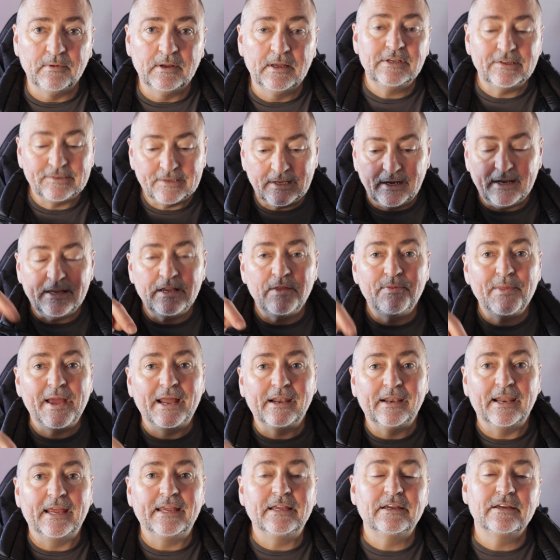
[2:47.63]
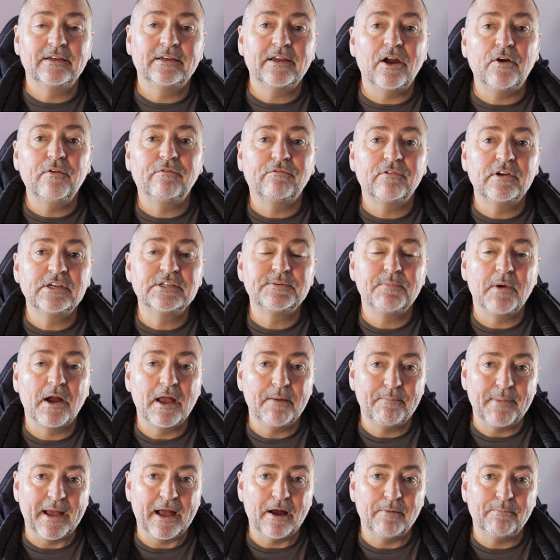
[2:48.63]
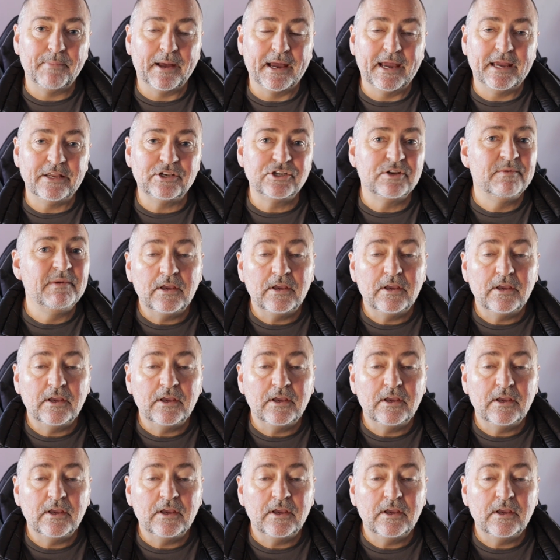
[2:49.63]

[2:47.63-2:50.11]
Just click on that link, go through to my About page.